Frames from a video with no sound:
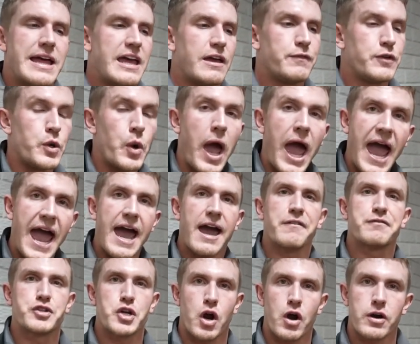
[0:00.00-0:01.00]
if you
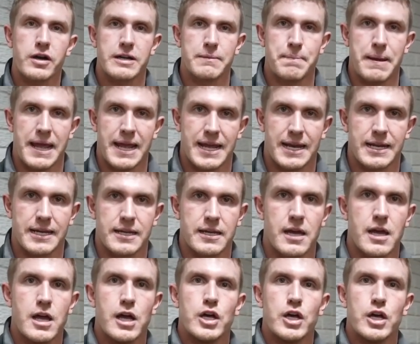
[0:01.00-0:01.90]
have target panic,